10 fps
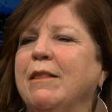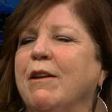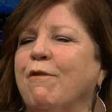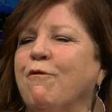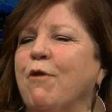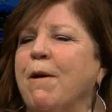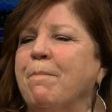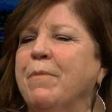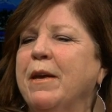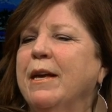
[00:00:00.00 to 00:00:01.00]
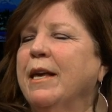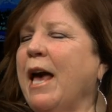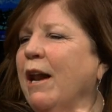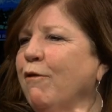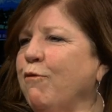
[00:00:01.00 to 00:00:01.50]
They're from
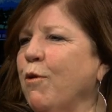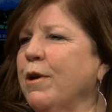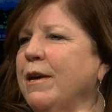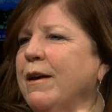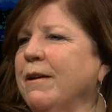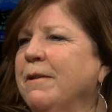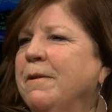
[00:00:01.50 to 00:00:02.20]
California,